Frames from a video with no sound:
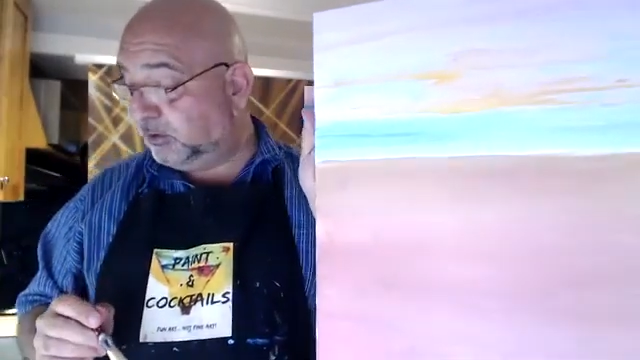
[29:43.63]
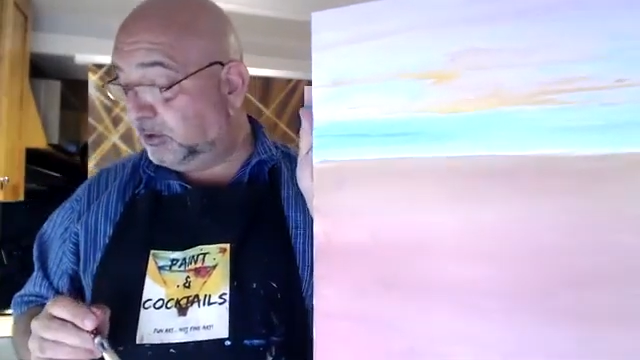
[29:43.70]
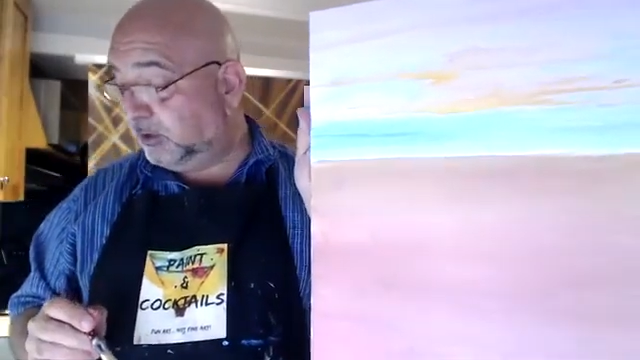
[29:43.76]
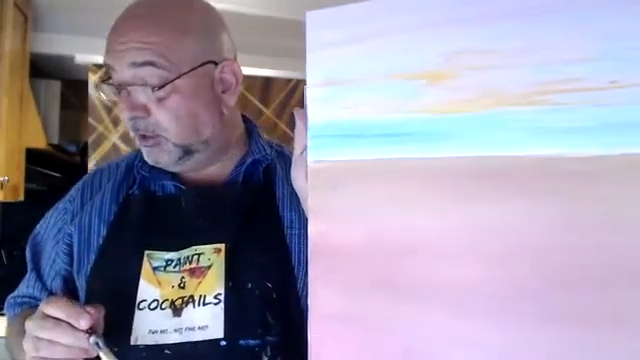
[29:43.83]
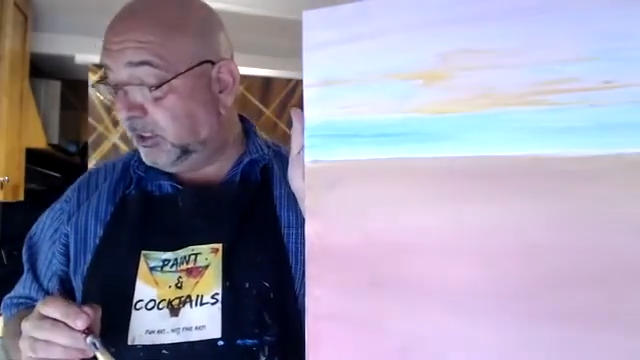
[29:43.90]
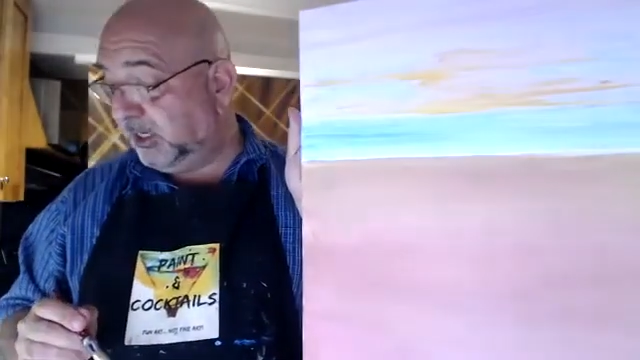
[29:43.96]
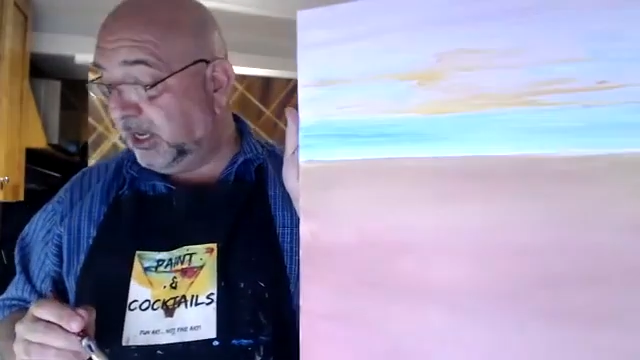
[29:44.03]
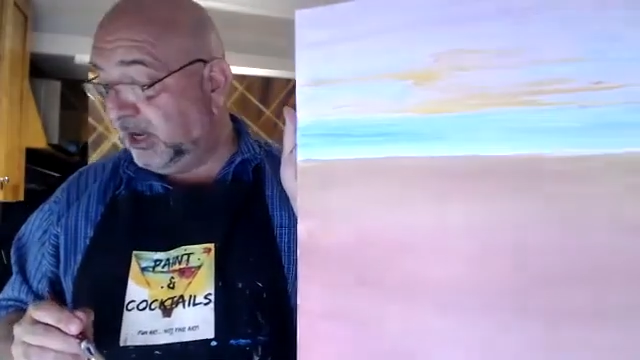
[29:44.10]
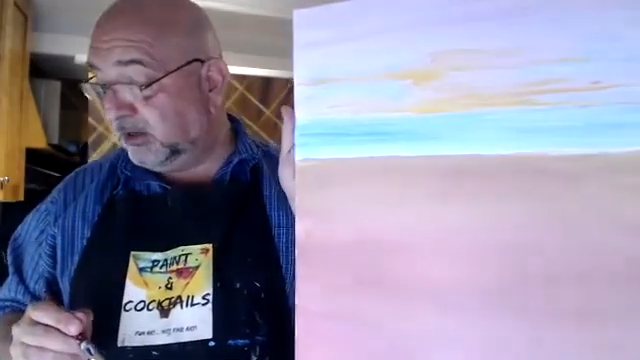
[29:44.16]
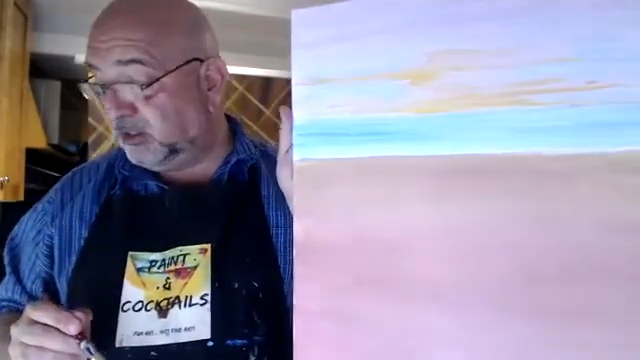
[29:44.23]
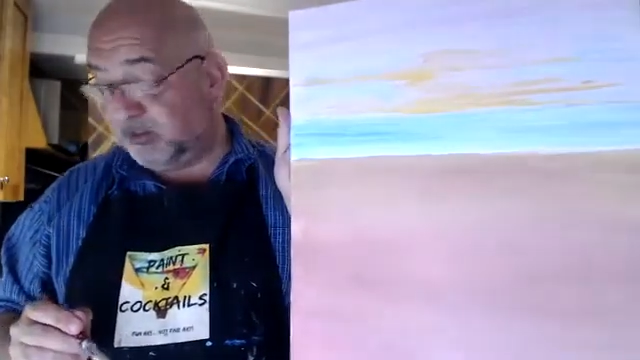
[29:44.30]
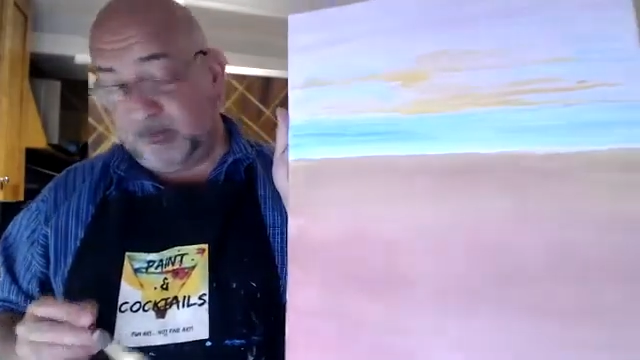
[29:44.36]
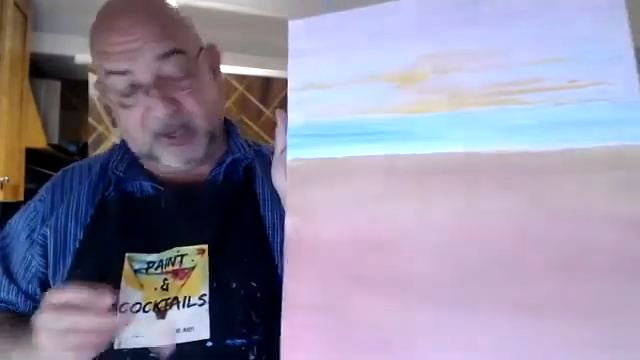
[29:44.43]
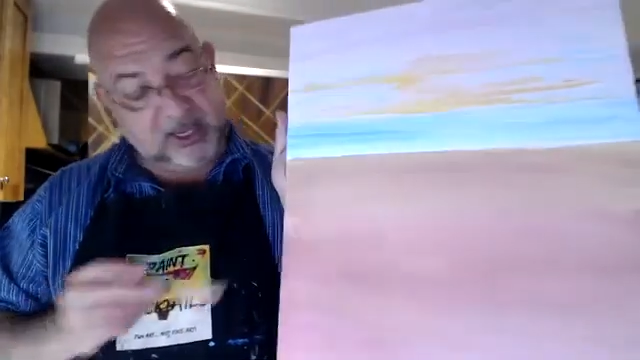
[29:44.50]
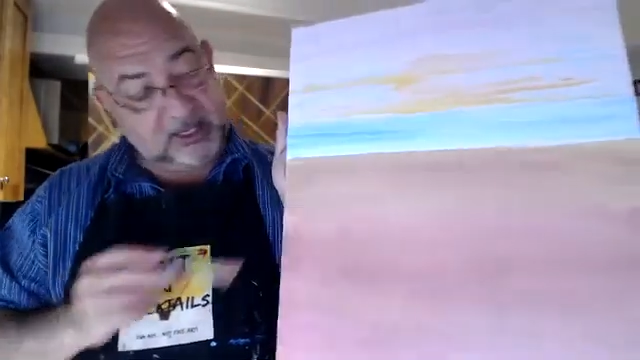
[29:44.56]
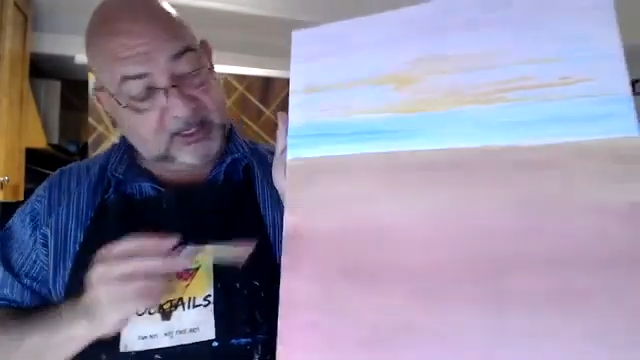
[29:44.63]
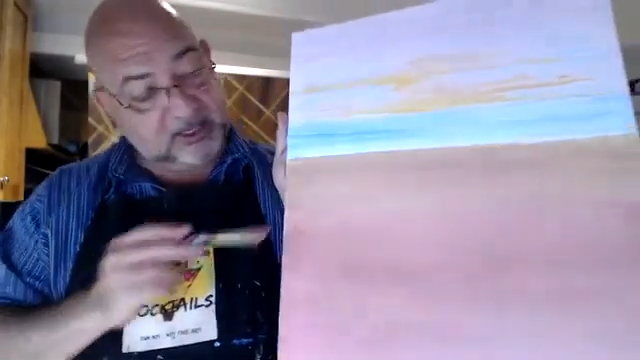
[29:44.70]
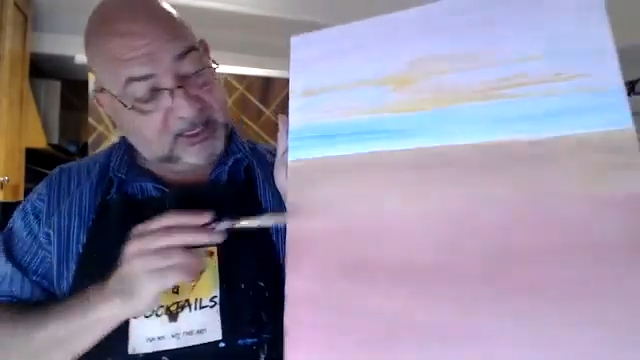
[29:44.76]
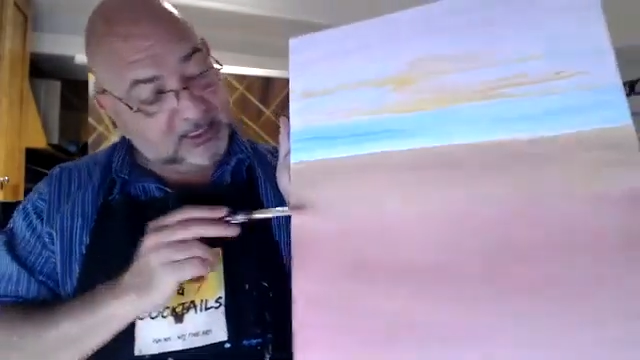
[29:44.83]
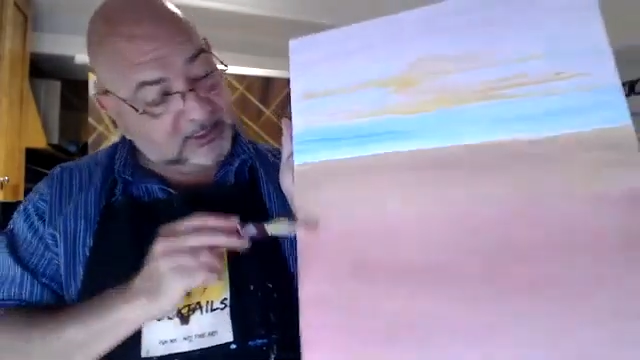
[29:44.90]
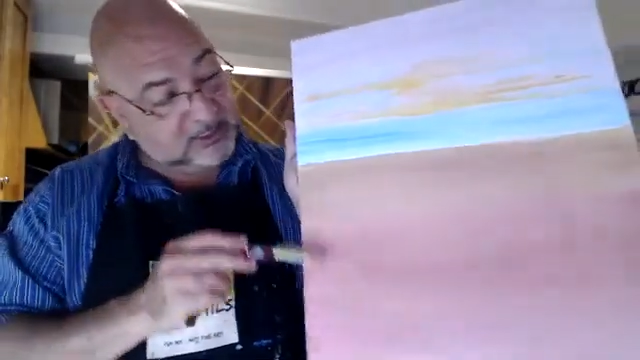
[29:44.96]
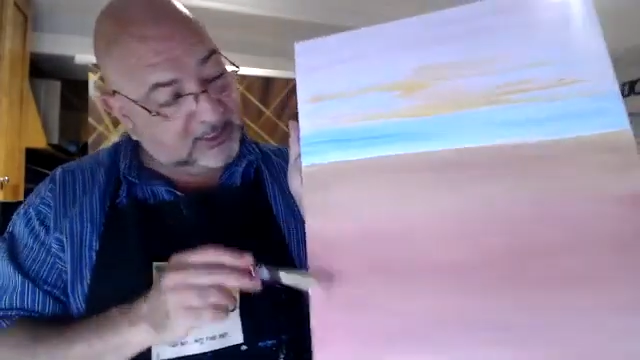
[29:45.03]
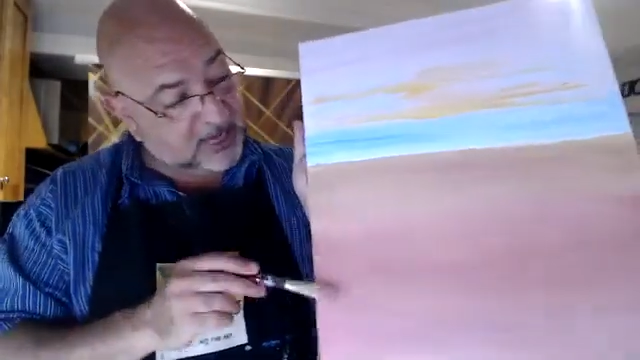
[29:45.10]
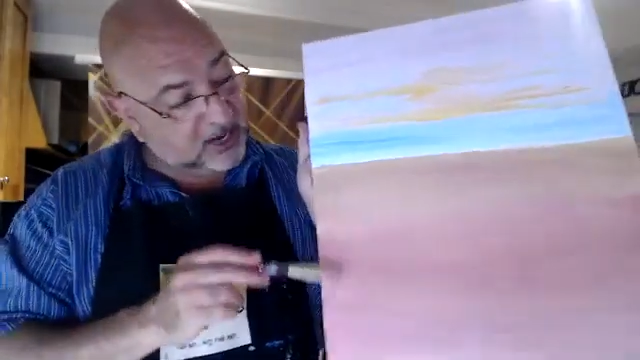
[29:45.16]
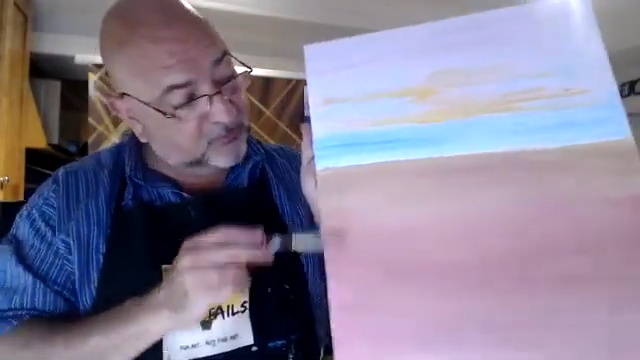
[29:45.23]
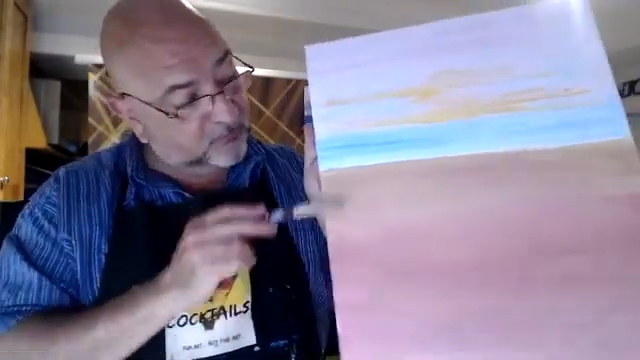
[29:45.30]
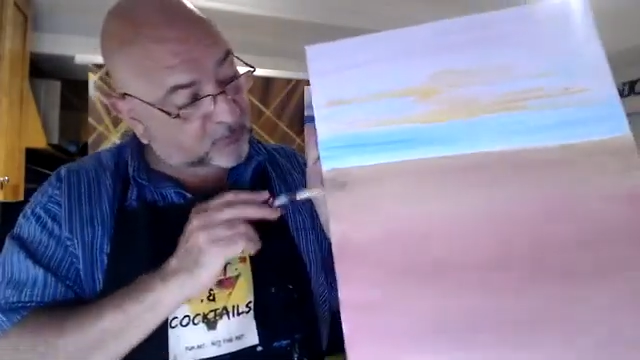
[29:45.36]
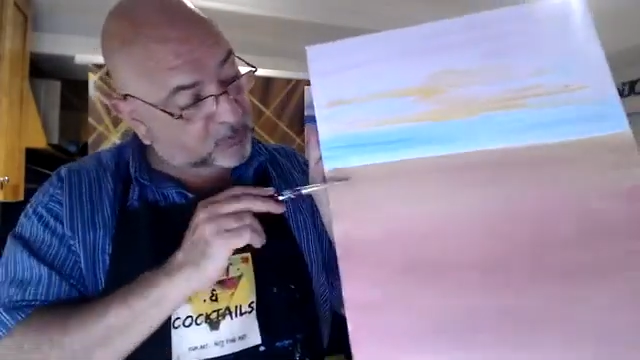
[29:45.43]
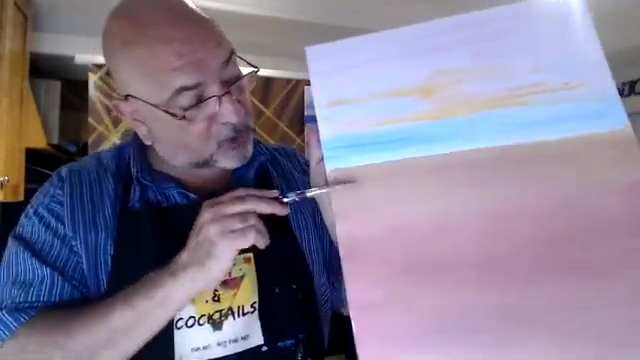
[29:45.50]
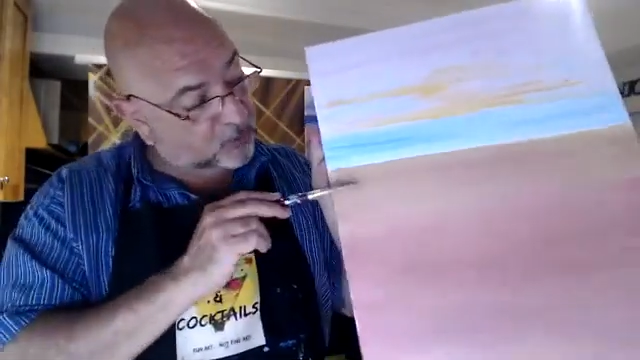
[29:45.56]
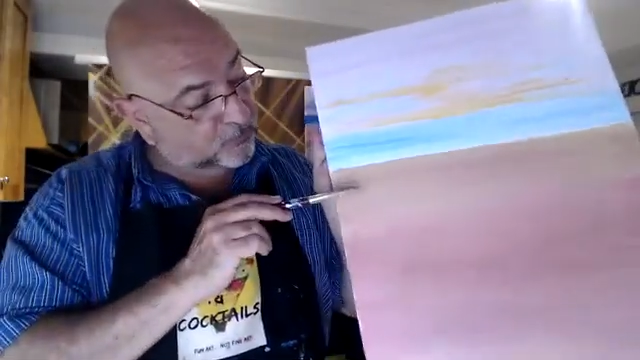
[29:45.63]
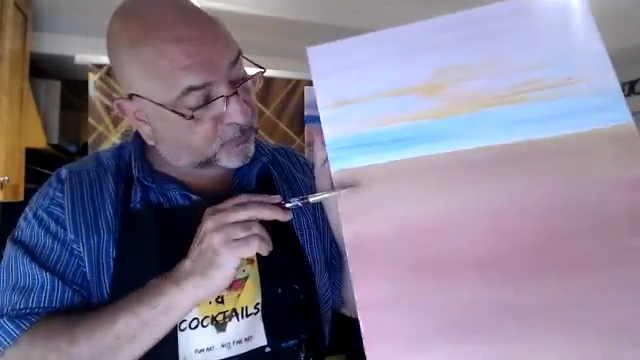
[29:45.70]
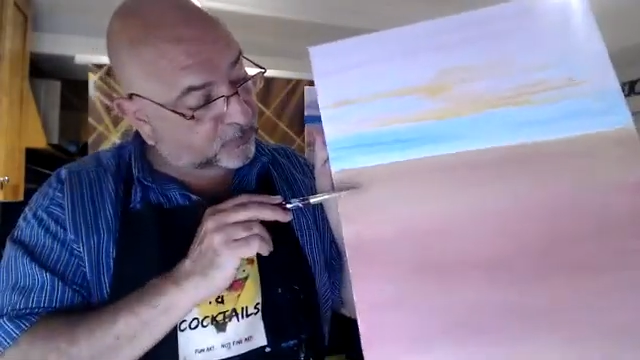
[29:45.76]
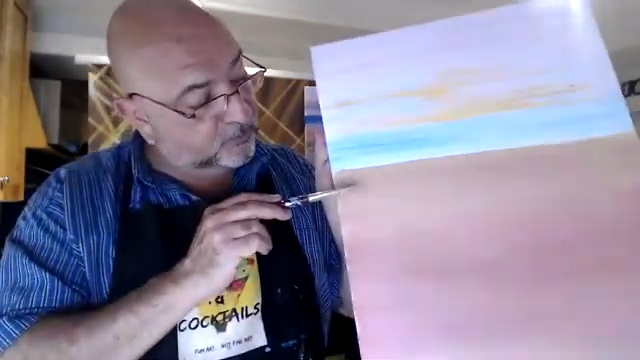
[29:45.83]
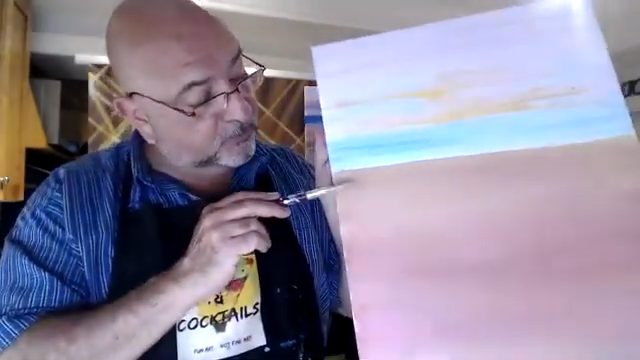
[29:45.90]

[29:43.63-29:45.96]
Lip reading: again, to make this sand, we'll go from,